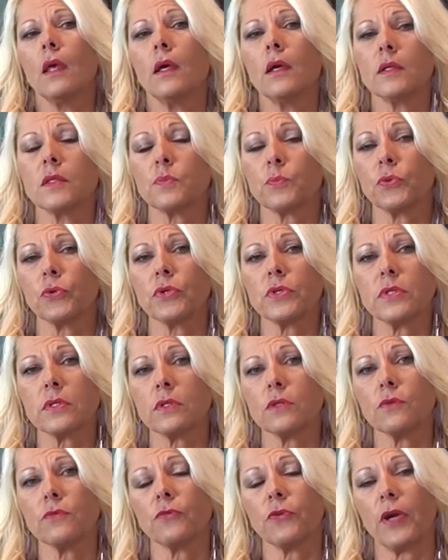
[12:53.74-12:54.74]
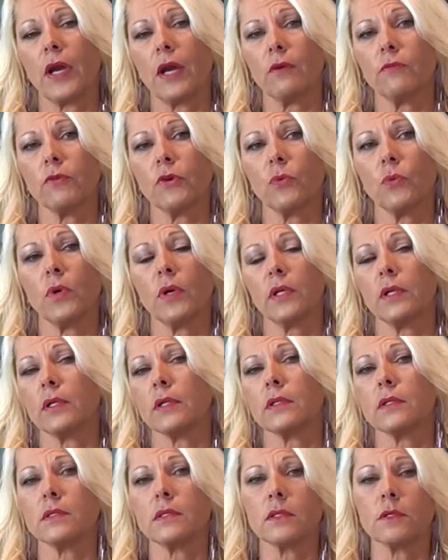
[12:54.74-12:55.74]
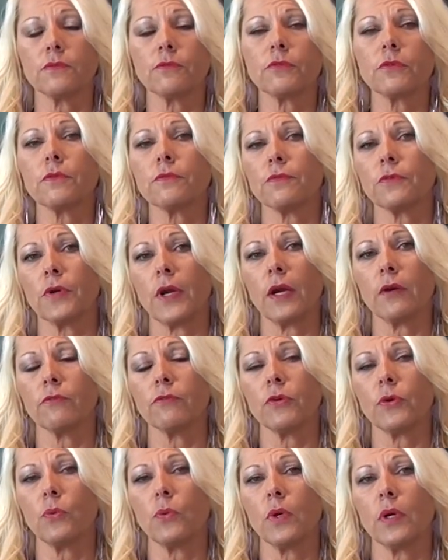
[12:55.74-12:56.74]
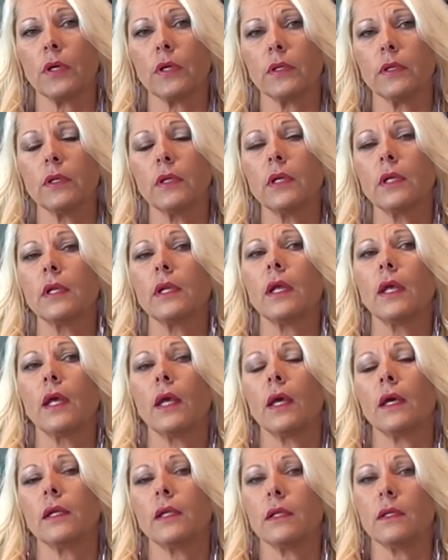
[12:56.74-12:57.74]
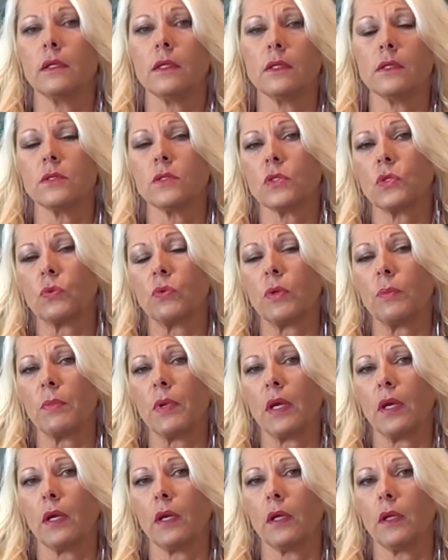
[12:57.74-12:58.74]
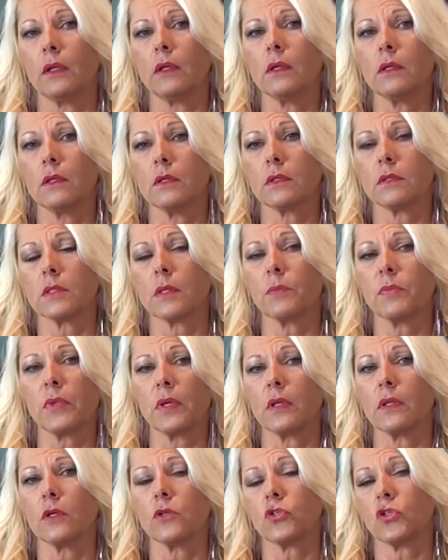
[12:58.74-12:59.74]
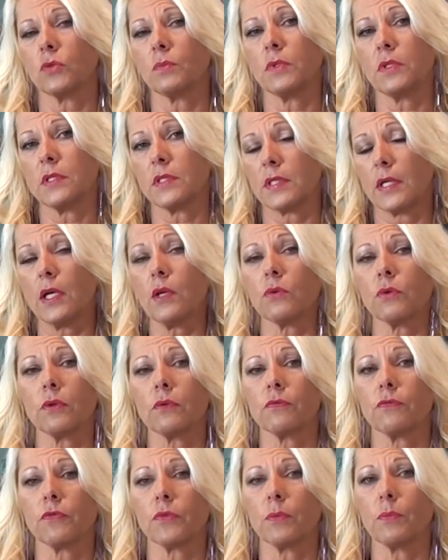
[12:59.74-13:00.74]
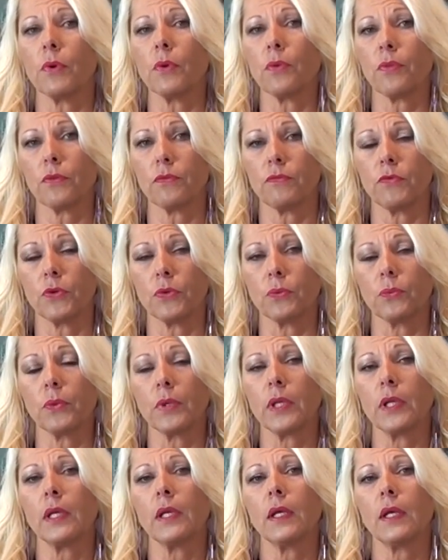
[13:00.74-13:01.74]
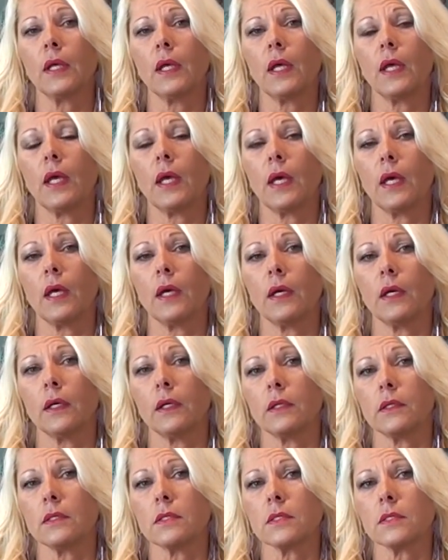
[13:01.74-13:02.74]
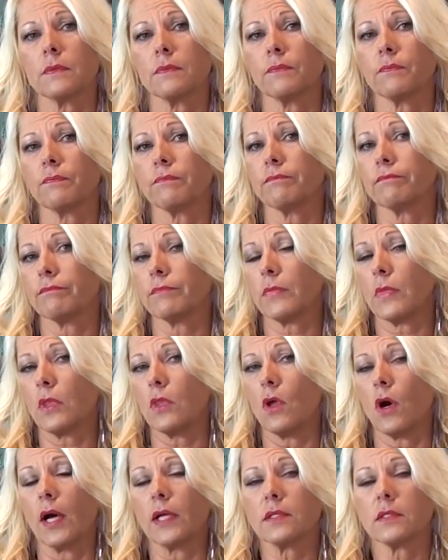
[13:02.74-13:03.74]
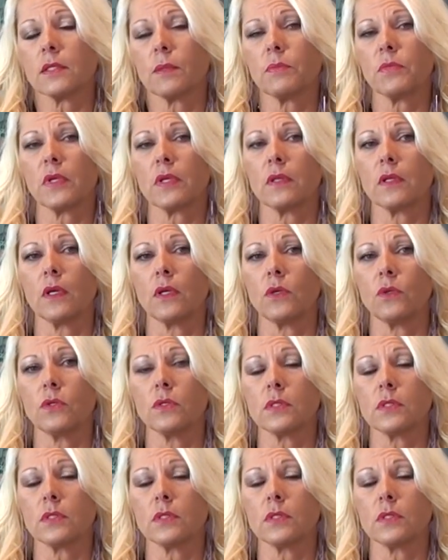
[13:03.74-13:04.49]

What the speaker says: It's personal for everyone, it's different for everyone, and it needs to remain something that should be sacred for the both of you, and not something that you